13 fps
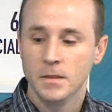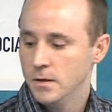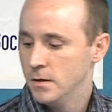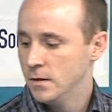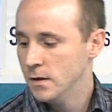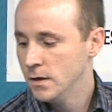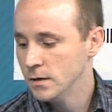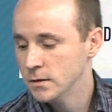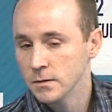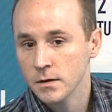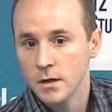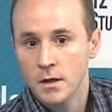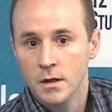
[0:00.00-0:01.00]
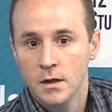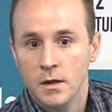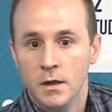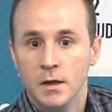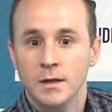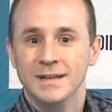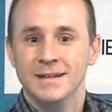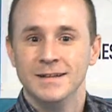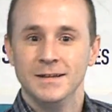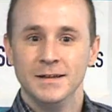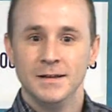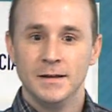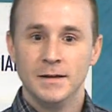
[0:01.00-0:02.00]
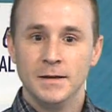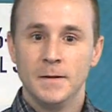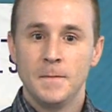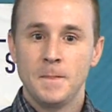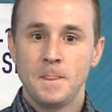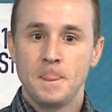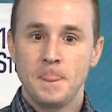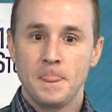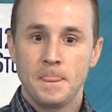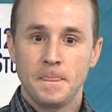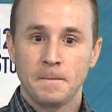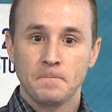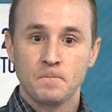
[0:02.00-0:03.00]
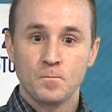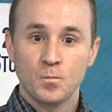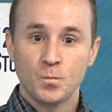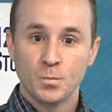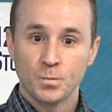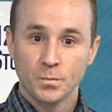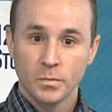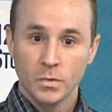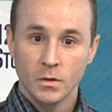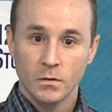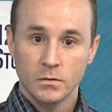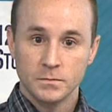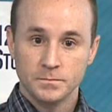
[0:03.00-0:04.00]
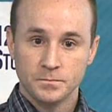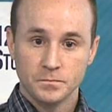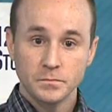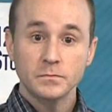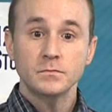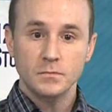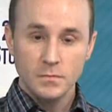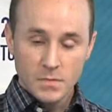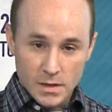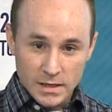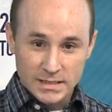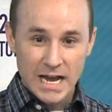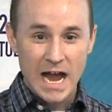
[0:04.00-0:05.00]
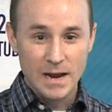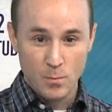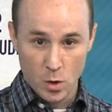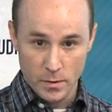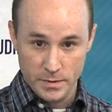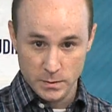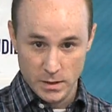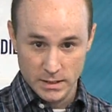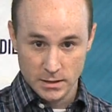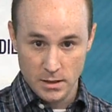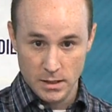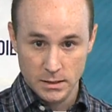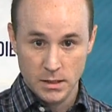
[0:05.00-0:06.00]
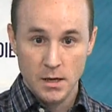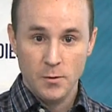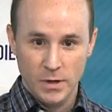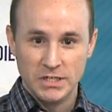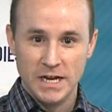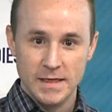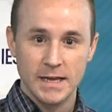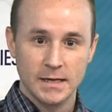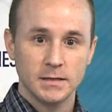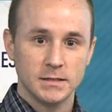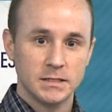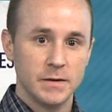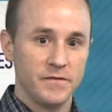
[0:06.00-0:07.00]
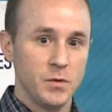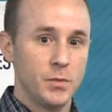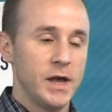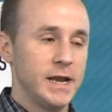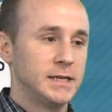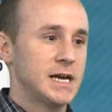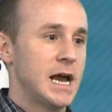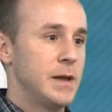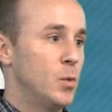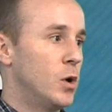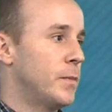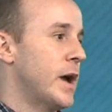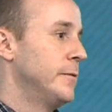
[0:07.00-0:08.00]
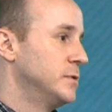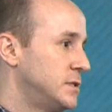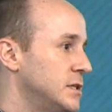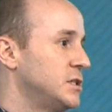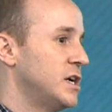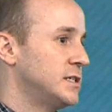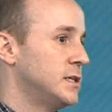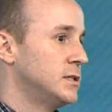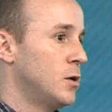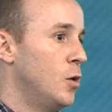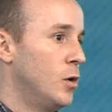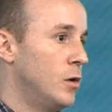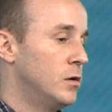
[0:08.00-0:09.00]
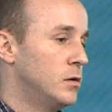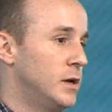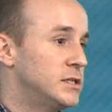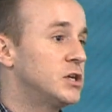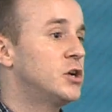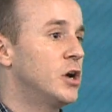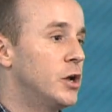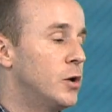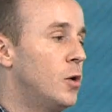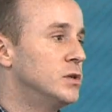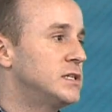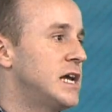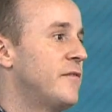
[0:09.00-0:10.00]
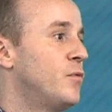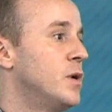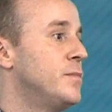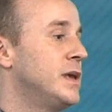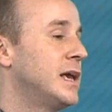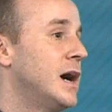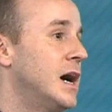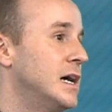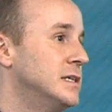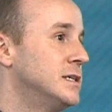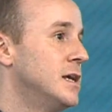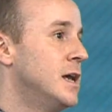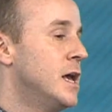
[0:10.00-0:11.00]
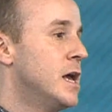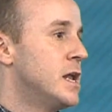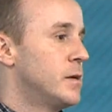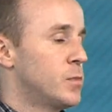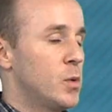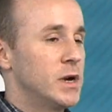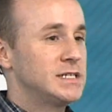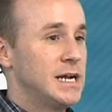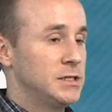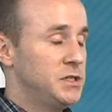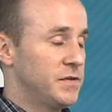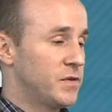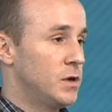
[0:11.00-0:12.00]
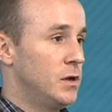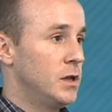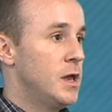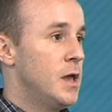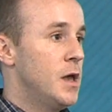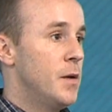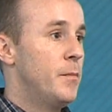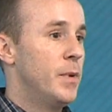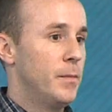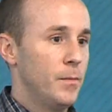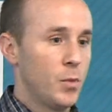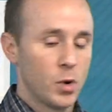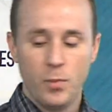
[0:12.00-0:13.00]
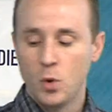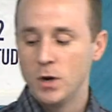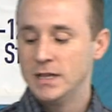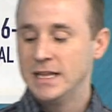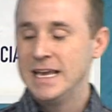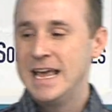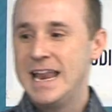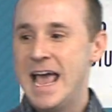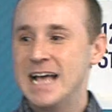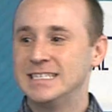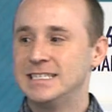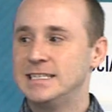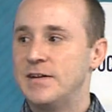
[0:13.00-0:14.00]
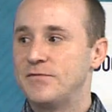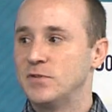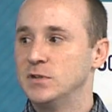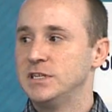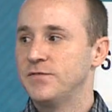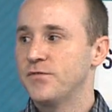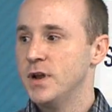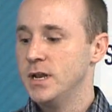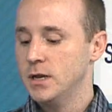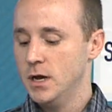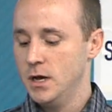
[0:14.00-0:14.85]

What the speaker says: What game did you use when you did whole staff or with your staff? Time Warp is what it's called, which I think some of you played. Time Warp, I would suggest, it's a good whole staff one because, number one, it's not too difficult. But more importantly, it has several different